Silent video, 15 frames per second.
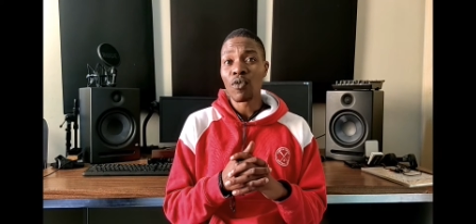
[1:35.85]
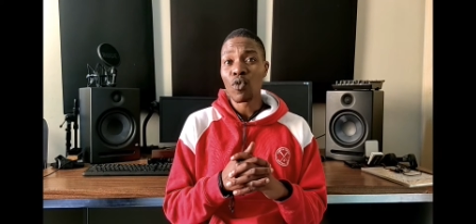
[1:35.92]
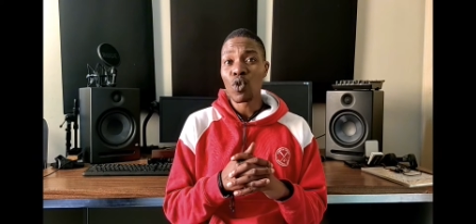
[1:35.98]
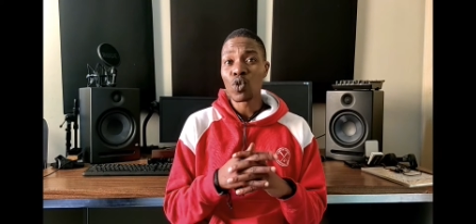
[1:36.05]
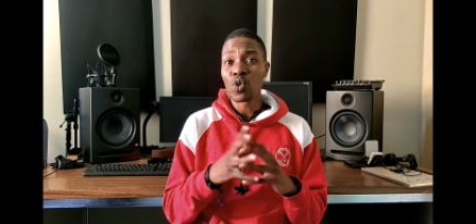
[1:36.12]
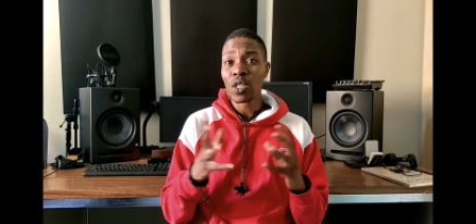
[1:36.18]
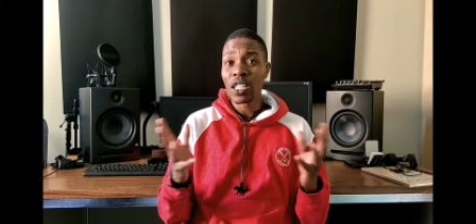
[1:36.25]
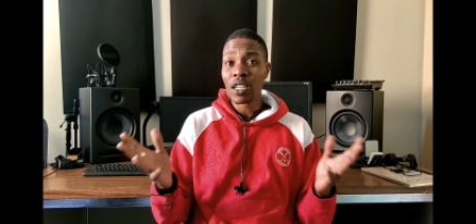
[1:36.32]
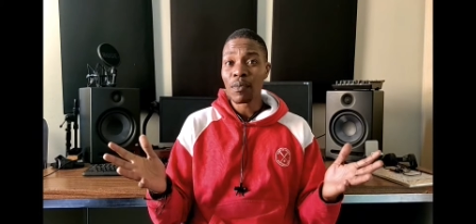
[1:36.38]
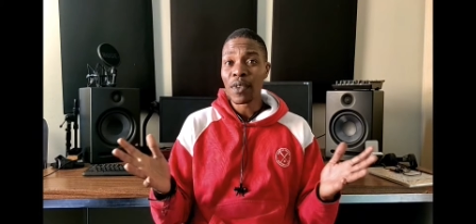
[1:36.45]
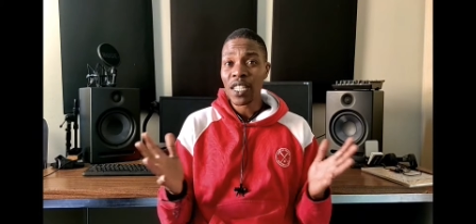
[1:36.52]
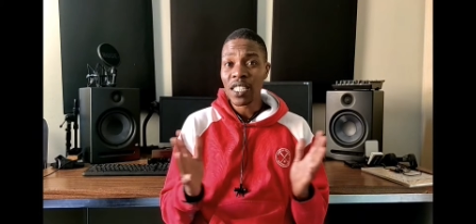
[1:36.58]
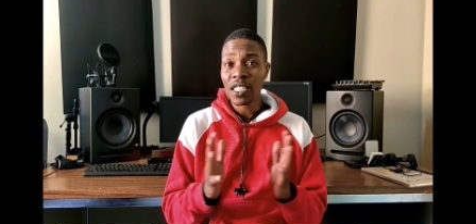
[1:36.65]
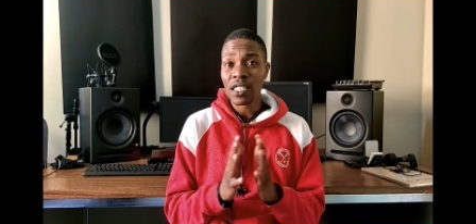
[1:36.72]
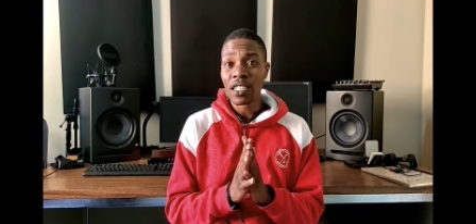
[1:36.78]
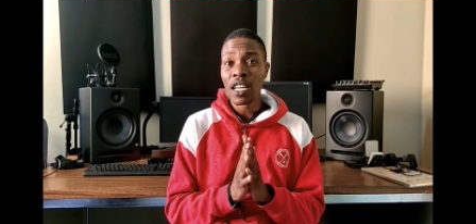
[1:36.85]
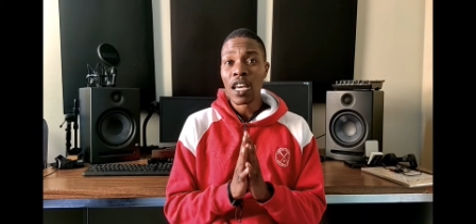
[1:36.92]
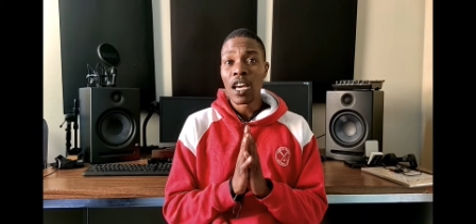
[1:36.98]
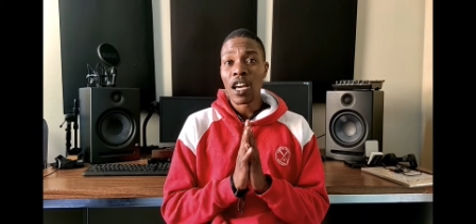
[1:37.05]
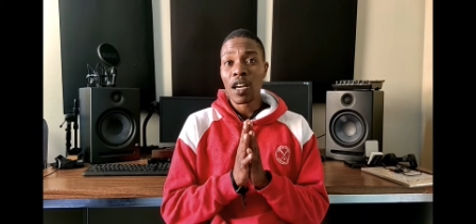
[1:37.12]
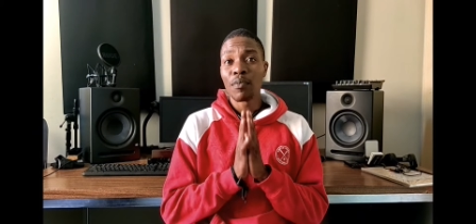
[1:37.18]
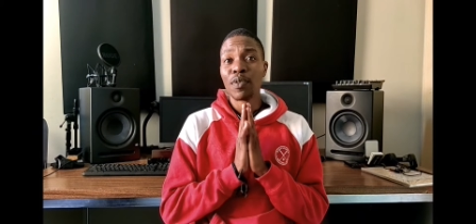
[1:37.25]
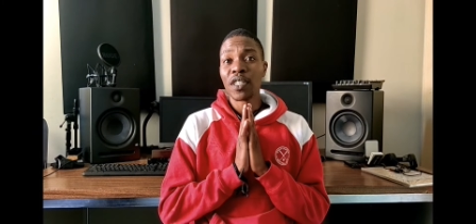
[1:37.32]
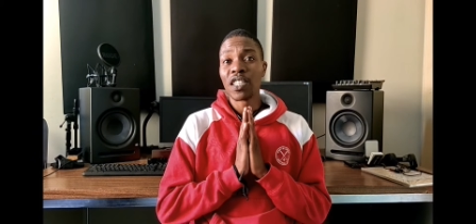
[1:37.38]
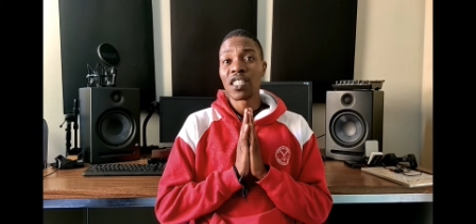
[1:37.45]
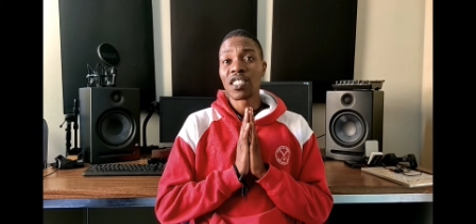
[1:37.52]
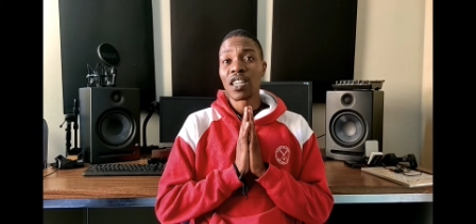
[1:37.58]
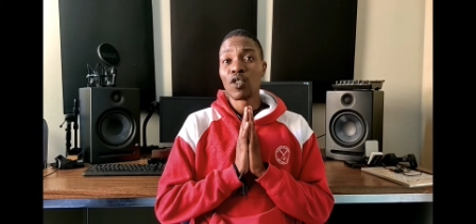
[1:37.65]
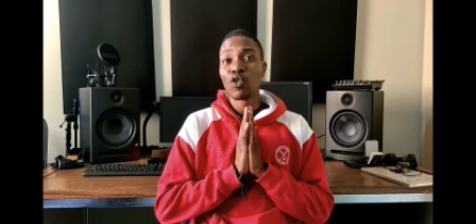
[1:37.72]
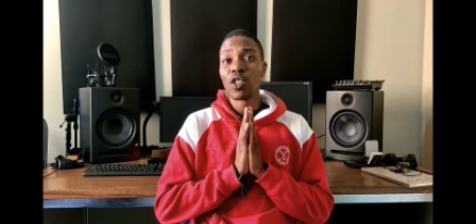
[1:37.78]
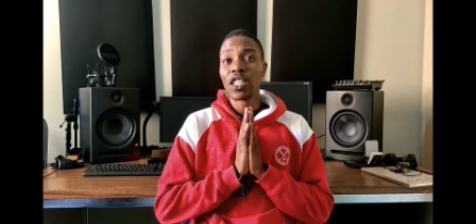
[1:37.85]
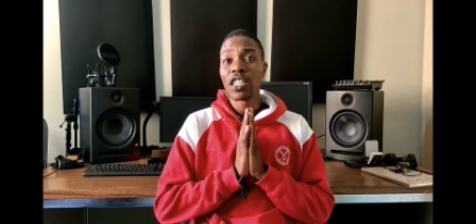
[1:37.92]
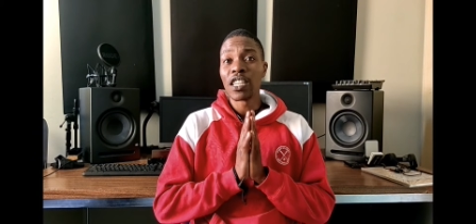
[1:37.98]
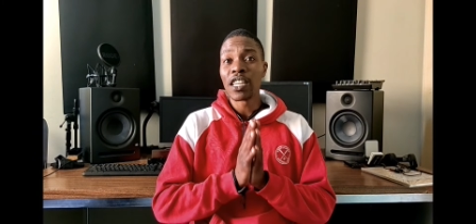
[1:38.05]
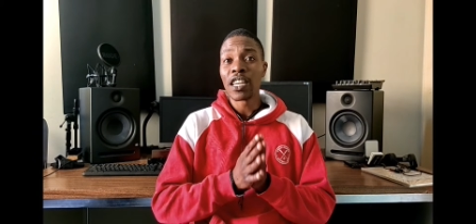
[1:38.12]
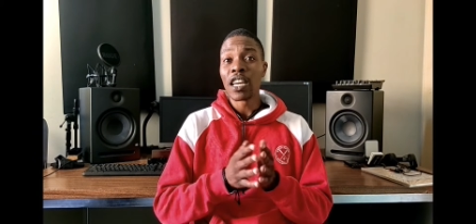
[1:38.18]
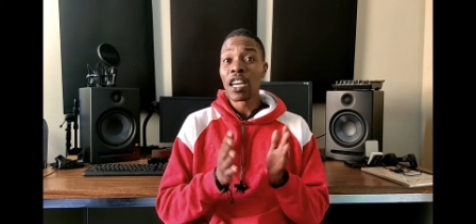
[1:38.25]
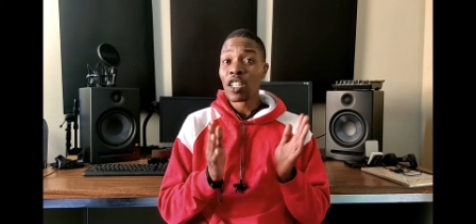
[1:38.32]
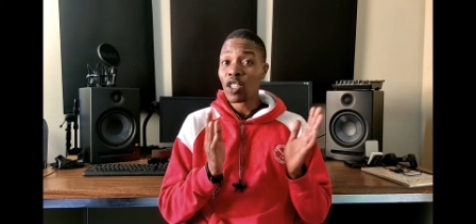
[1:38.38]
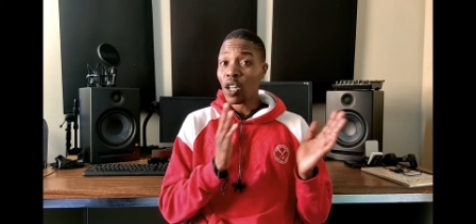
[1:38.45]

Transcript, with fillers: Of course, we did mention uh, Peter Shalulile,